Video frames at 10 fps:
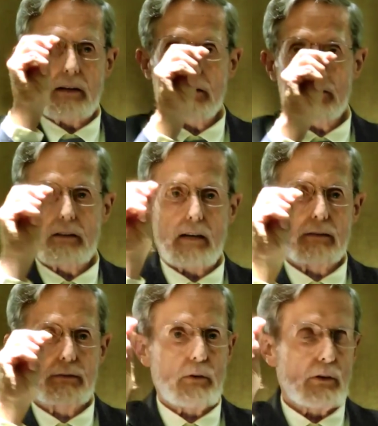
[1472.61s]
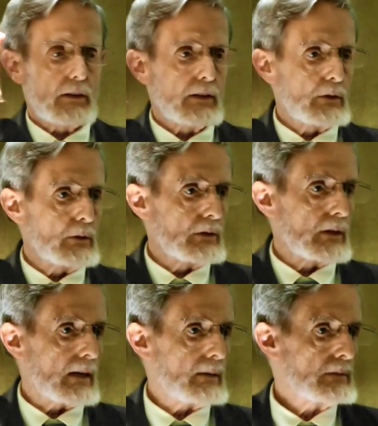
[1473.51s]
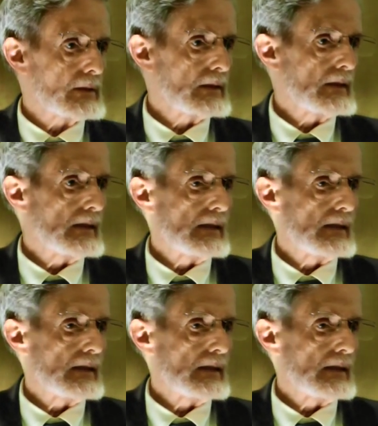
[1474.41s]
I underlined 42 times